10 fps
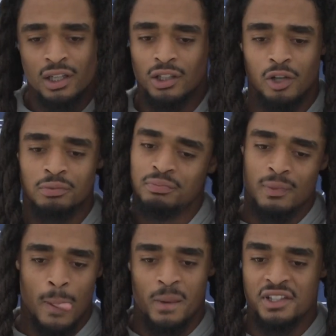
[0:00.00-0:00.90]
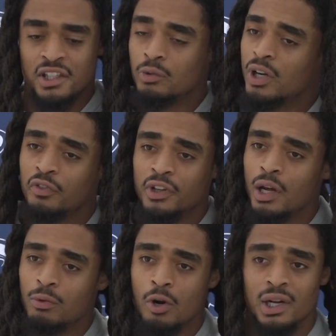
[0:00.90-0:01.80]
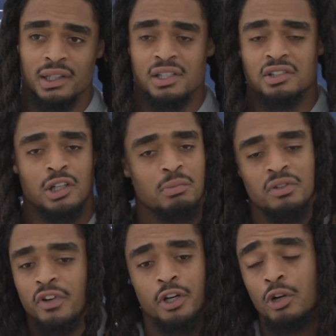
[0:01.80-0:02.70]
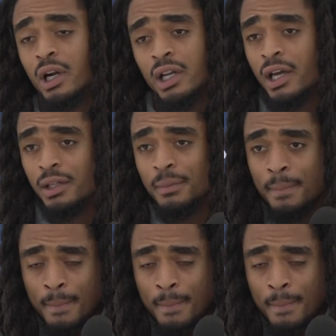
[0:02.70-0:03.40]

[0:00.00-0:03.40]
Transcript: you know, he's getting ready for that role. And I think he's going to be very great at it.